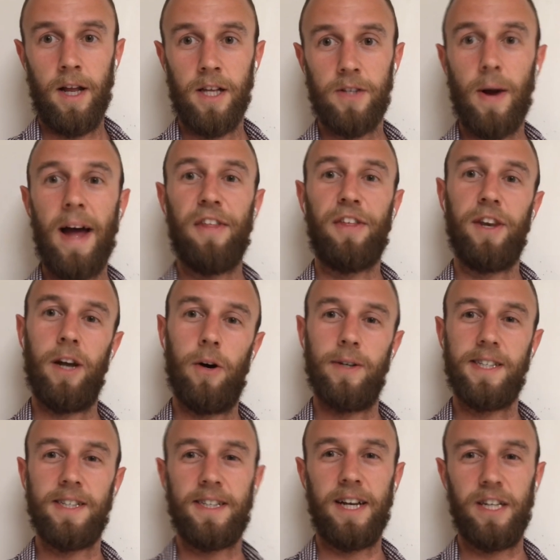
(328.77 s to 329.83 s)
So ethanol is
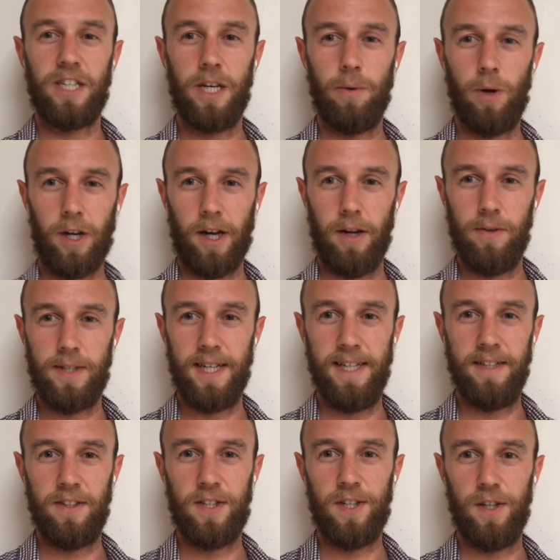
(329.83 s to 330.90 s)
essentially what goes
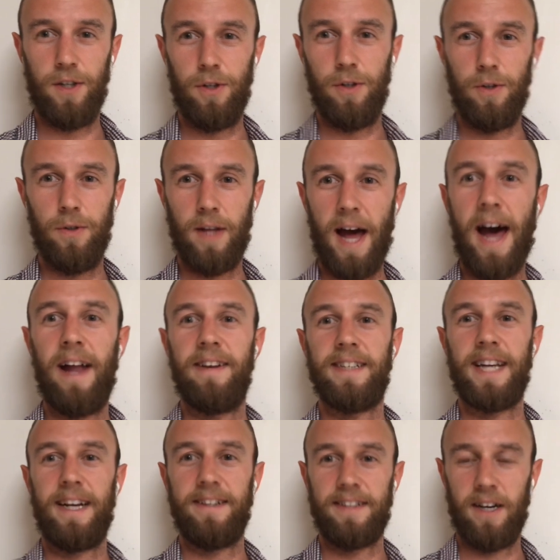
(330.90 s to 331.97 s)
into the hand
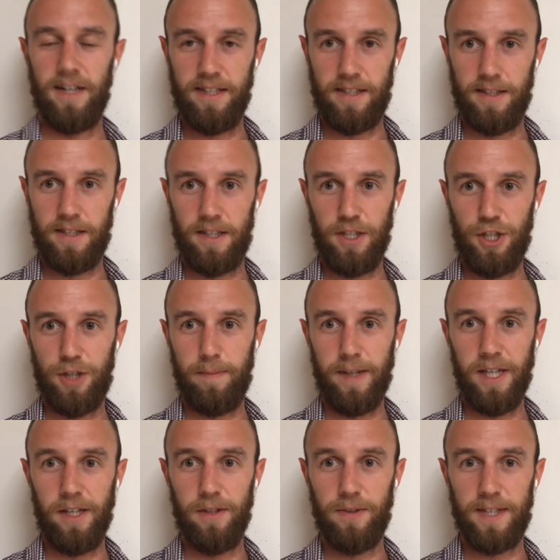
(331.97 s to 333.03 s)
sanitizers that you should be
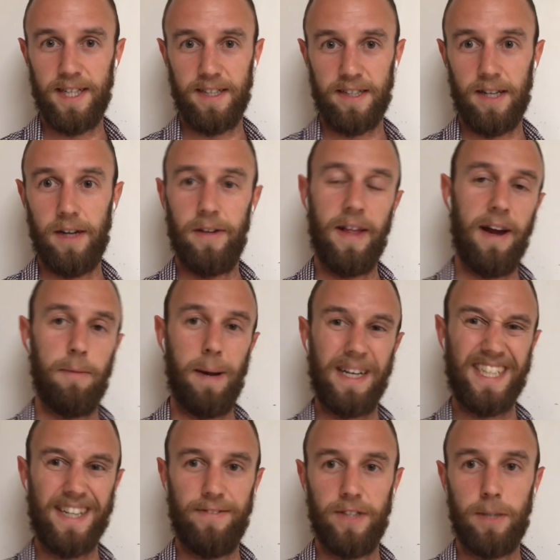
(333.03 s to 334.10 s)
using. So they're about
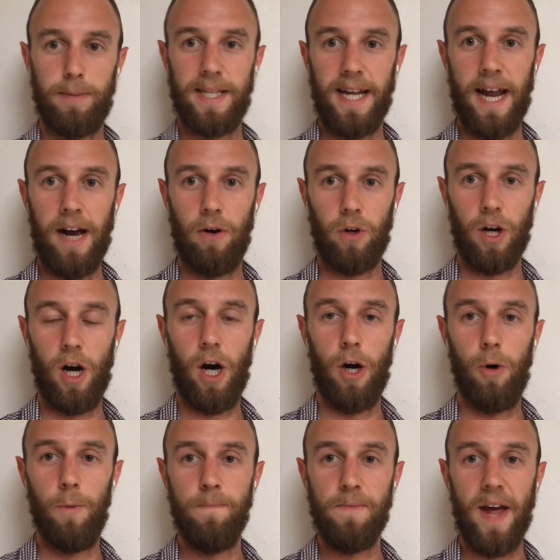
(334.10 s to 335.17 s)
70%
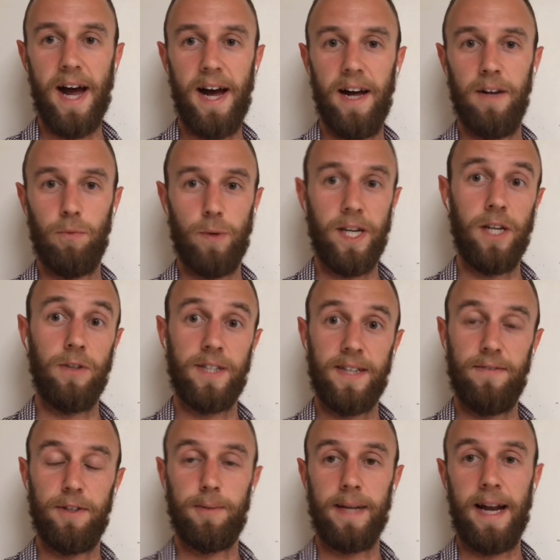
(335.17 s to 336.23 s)
alcohol, and we use
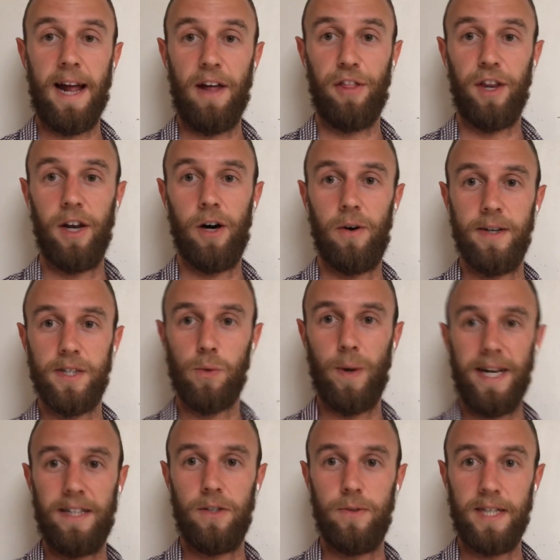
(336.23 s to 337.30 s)
70% ethanol as a
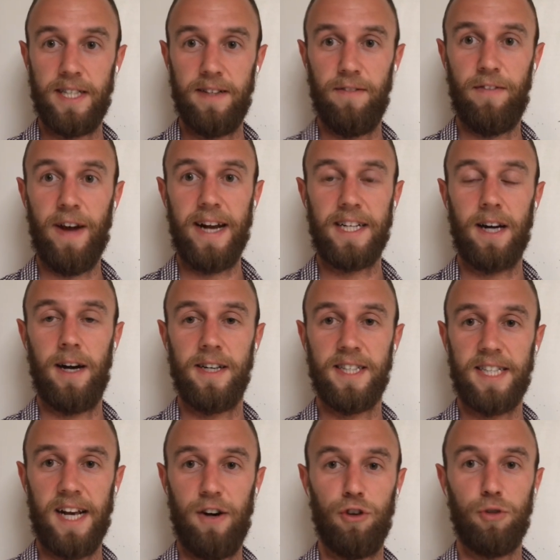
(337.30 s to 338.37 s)
way to disinfect
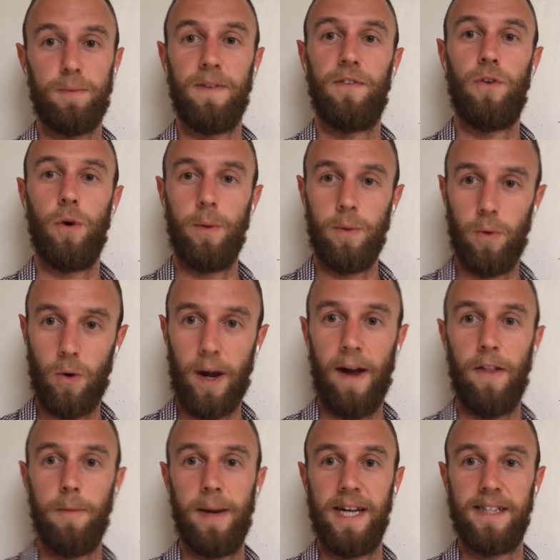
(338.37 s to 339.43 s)
ourselves before we walk
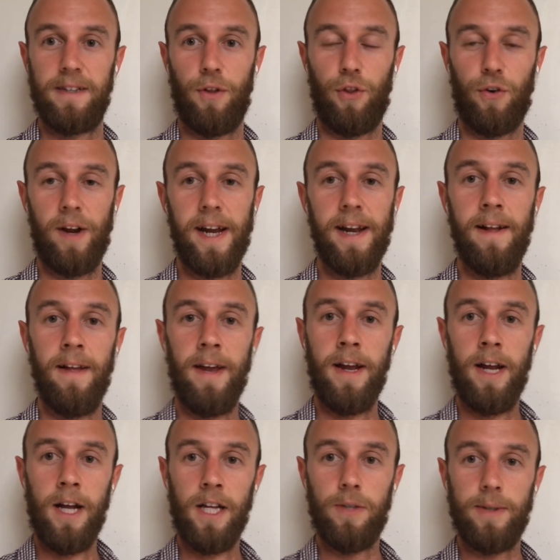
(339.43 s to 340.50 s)
out the BSL-3.
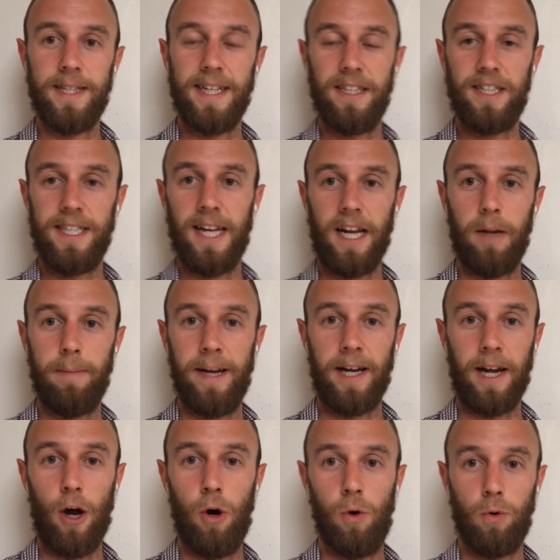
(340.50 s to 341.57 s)
So we essentially take a big
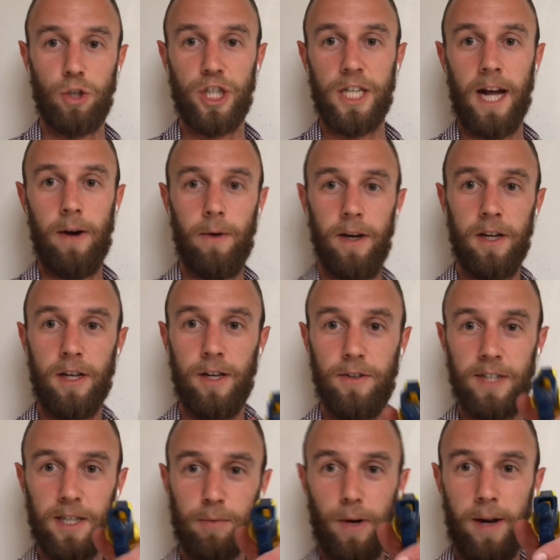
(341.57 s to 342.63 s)
old shower
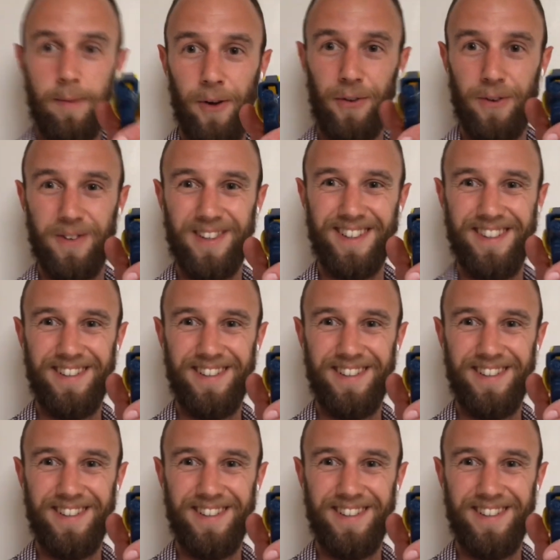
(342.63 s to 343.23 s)
using spray bottles.